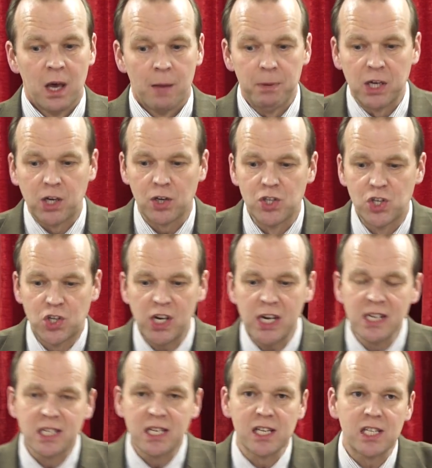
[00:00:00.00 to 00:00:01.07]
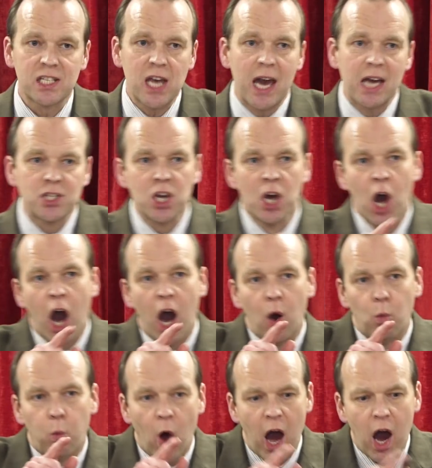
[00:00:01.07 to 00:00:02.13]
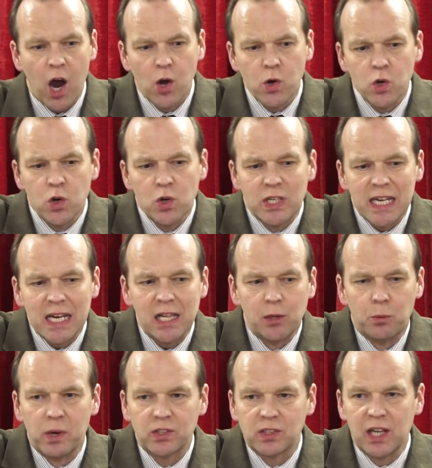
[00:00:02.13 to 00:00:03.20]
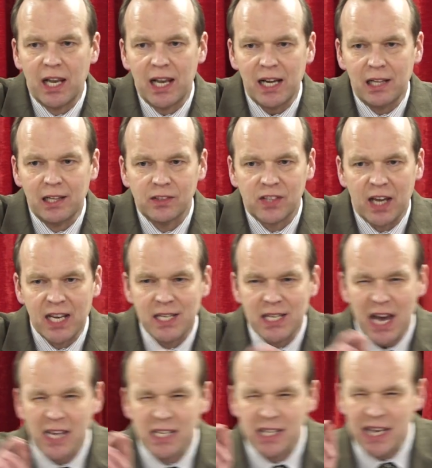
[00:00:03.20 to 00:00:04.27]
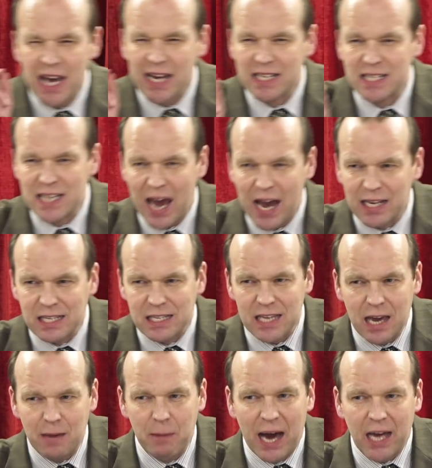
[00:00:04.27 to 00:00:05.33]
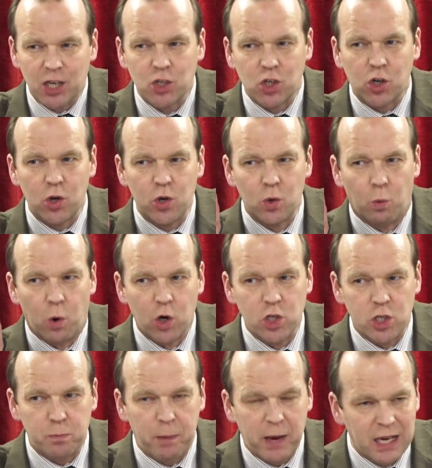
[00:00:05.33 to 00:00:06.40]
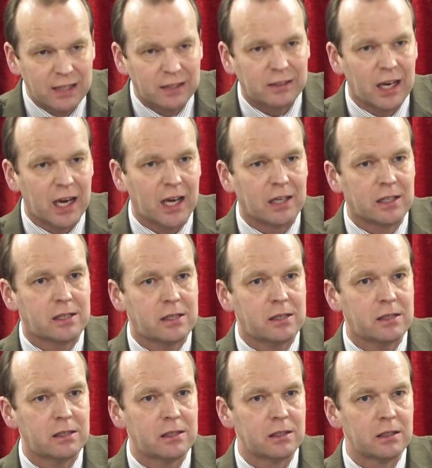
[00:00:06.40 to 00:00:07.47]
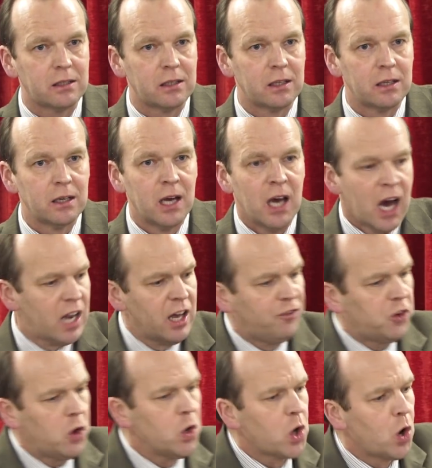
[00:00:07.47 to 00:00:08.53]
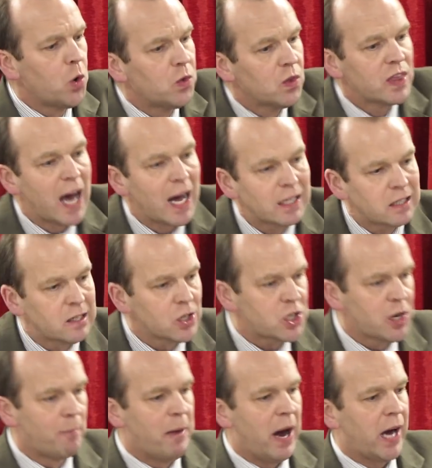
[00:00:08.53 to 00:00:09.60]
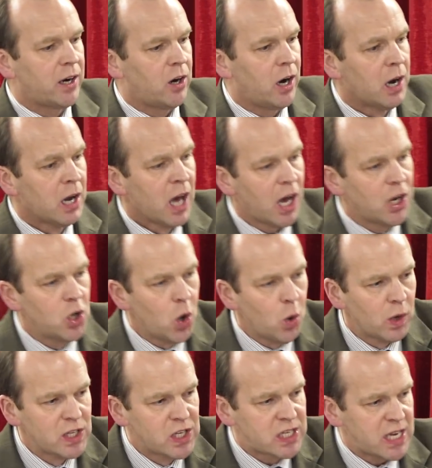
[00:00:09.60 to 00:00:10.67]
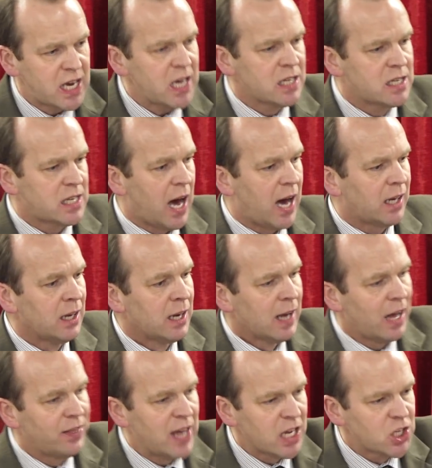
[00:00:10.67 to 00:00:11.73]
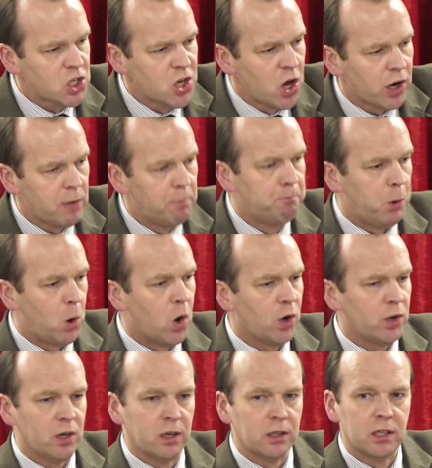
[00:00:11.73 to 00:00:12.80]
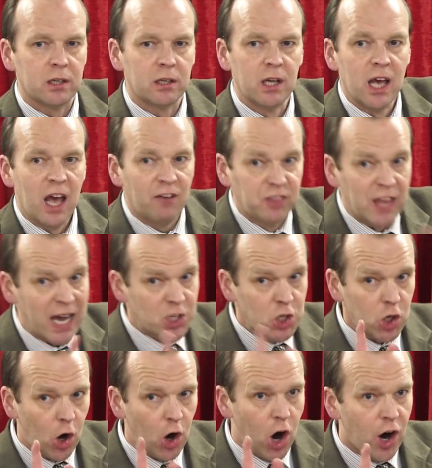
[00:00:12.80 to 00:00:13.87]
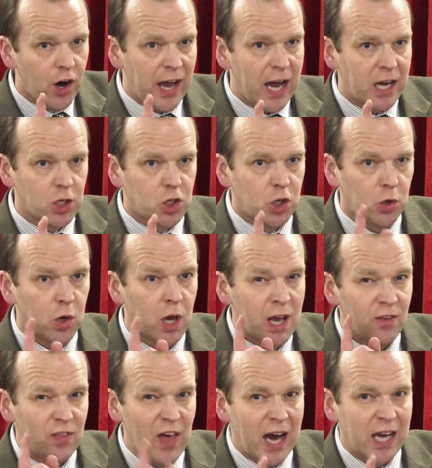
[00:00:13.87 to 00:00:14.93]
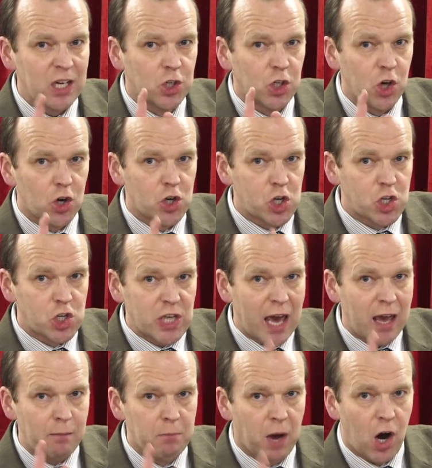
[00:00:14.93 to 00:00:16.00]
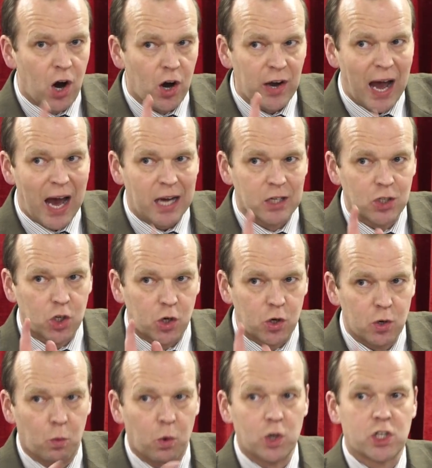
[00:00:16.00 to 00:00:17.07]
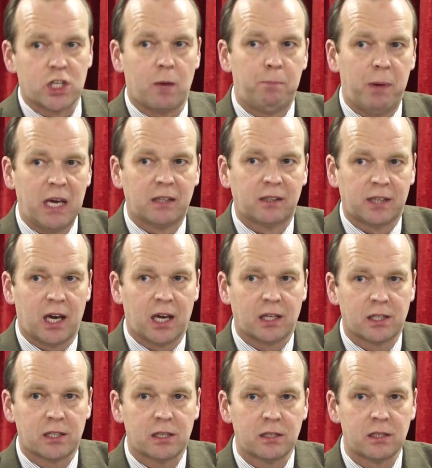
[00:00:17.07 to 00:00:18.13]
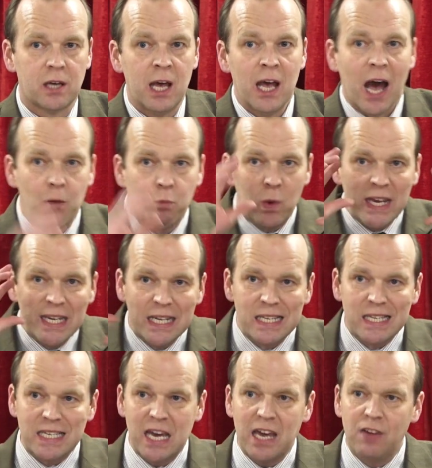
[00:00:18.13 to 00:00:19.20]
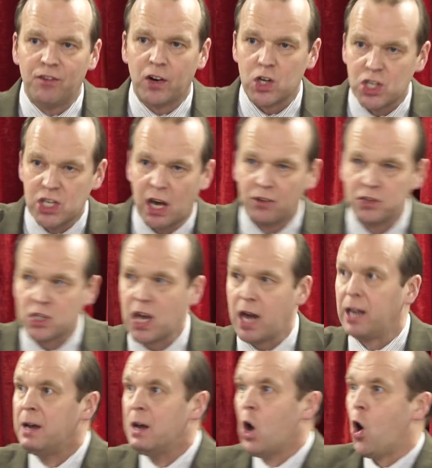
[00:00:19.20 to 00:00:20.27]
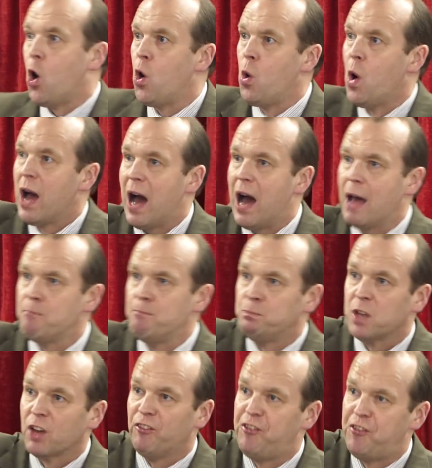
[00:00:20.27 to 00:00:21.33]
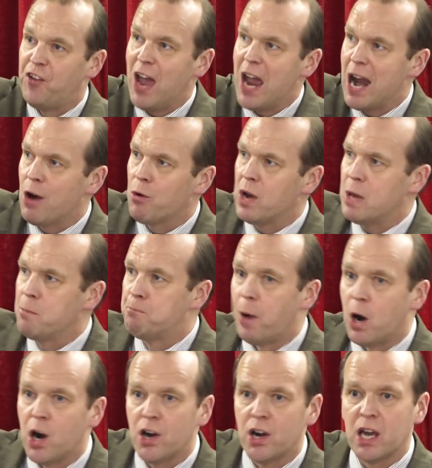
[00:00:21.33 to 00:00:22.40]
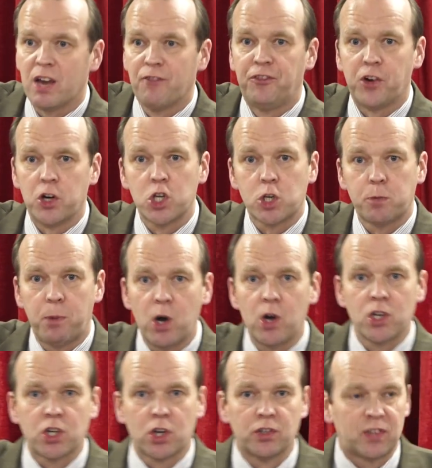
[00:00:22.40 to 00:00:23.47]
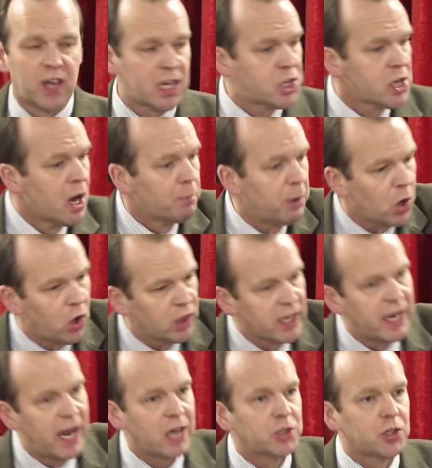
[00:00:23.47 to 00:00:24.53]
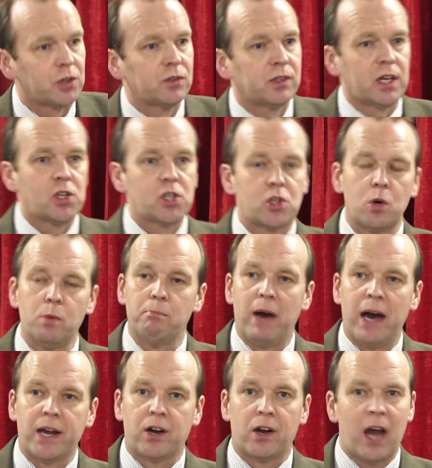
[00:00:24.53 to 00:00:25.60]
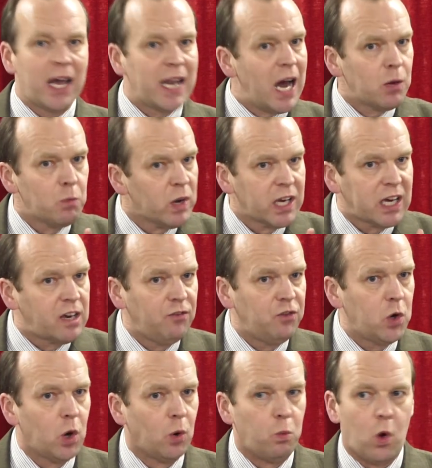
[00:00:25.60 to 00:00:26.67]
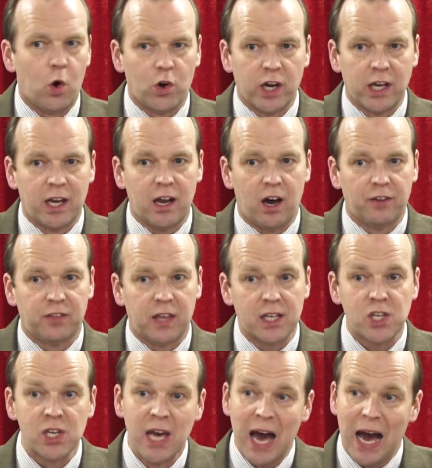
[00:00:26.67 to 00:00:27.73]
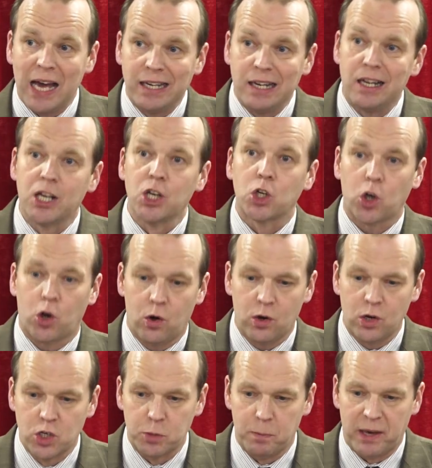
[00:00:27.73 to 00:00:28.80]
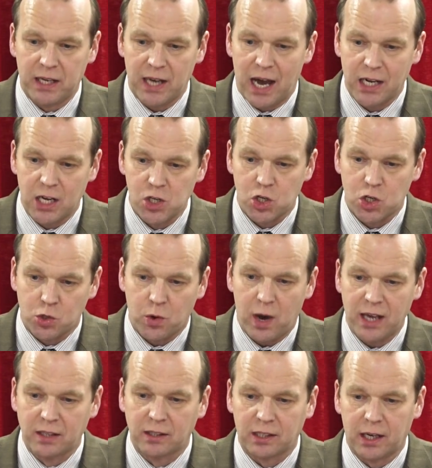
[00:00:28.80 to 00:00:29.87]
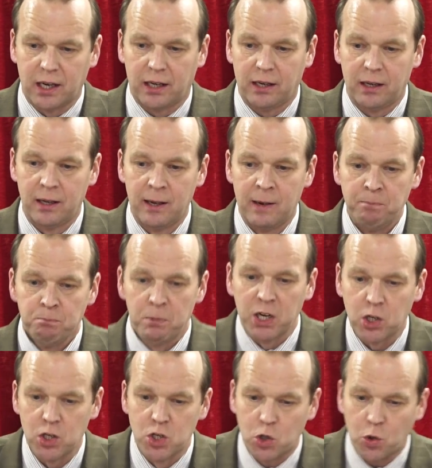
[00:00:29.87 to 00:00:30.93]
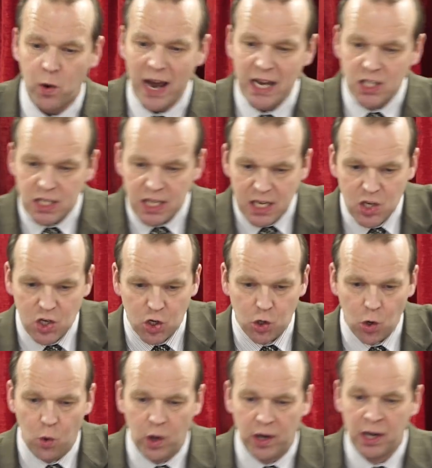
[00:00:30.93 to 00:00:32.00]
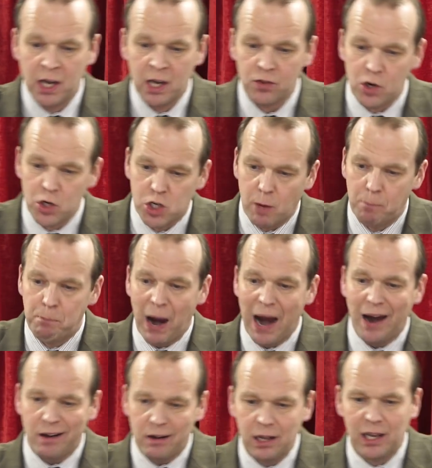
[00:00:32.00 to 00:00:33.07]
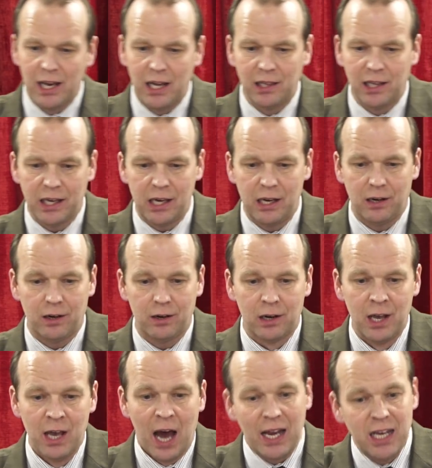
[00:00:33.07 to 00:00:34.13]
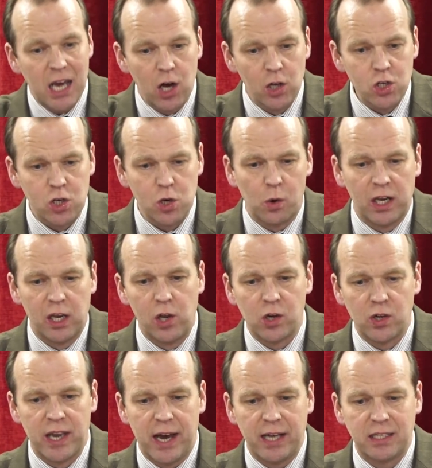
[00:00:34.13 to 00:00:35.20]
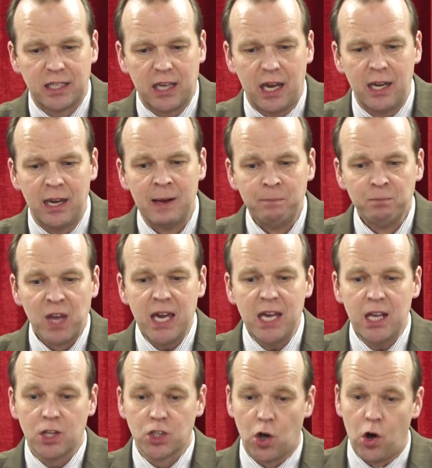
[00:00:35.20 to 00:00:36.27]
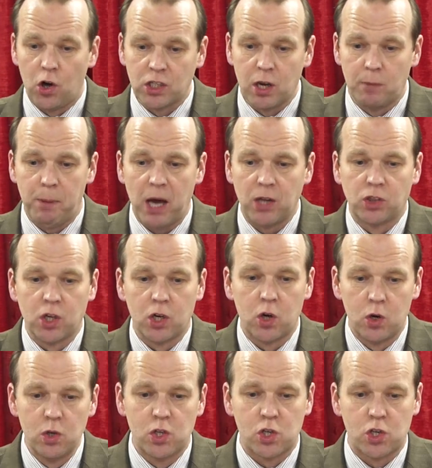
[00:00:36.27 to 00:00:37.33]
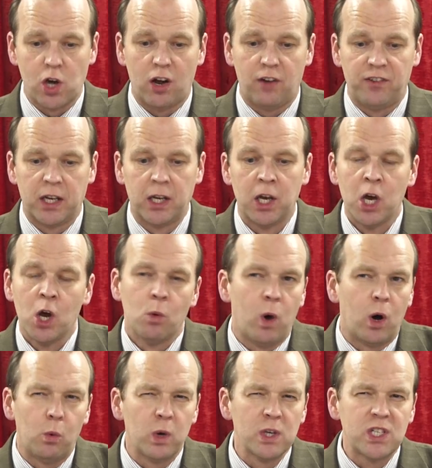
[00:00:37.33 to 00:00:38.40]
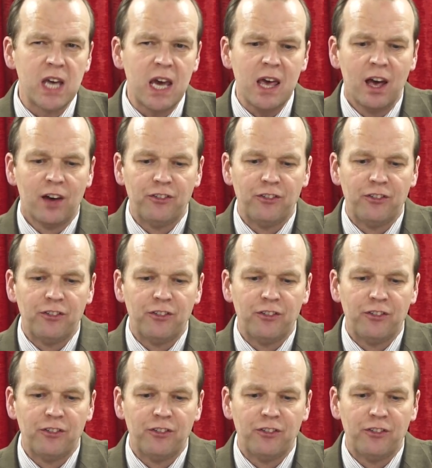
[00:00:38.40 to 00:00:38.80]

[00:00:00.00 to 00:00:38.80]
Because Jesus says, how you deal with the little things is the exact same attitude towards big things. And if you go, that doesn't matter, and no one sees that, and that's not important, if that's your heart attitude, that is your same heart attitude towards the big things. And we deceive ourselves saying, oh, I'm very burning for spiritual things, but all the natural things don't matter. And I want to give you a warning of this, and an encouragement, and a strengthening because Christ has shown there's a parallel here. And he also, in Luke 19, he talked about the good servant. What was he?